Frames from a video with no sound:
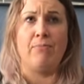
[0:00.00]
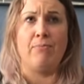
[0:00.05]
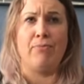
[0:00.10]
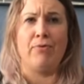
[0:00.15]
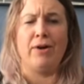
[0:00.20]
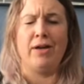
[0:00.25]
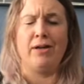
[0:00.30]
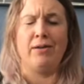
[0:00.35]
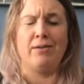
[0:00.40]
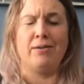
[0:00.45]
and
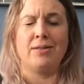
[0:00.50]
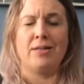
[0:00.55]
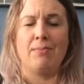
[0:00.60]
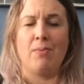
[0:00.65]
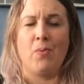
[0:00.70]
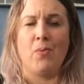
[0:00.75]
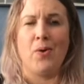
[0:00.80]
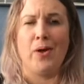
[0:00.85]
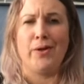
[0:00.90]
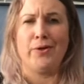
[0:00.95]
breathe
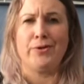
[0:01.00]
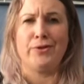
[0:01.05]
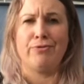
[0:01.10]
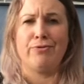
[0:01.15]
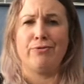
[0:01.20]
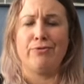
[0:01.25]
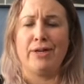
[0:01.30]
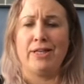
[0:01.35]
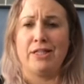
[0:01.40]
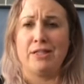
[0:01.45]
Slimming World
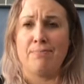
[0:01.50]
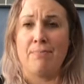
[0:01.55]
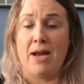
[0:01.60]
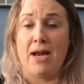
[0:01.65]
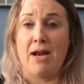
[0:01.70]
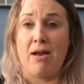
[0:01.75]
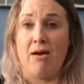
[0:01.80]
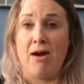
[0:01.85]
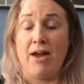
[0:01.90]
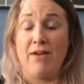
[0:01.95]
for the rest of
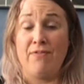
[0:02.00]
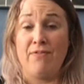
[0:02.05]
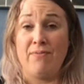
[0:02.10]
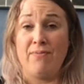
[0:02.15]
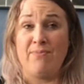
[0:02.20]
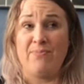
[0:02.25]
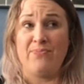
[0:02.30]
my life?